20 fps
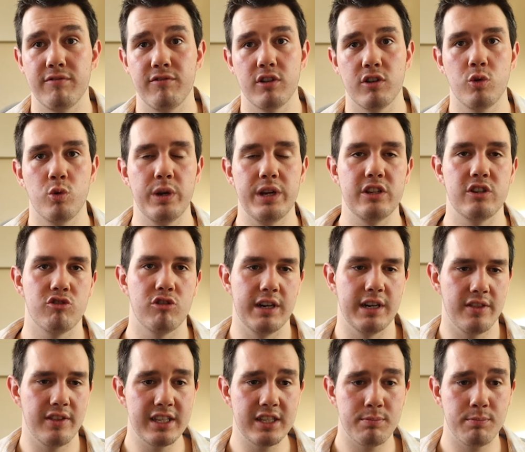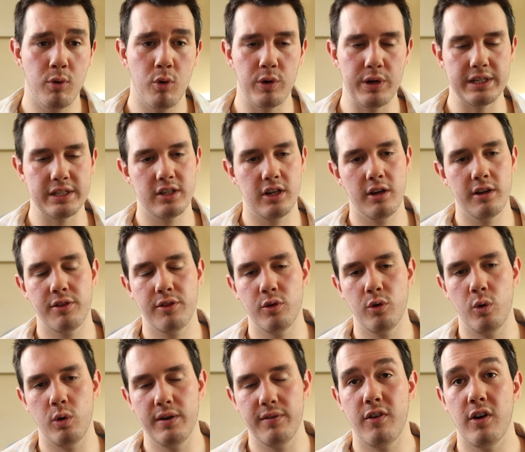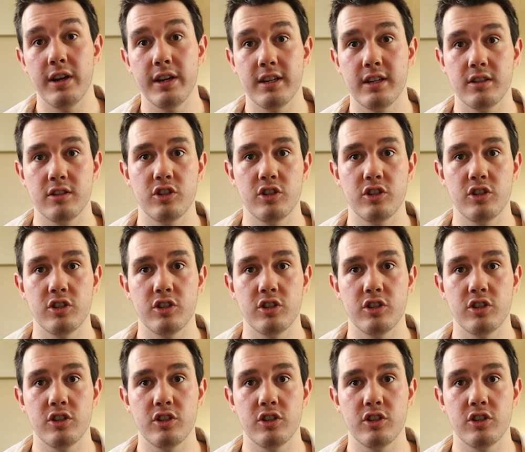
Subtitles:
for a queen trade. At this point, I thought if I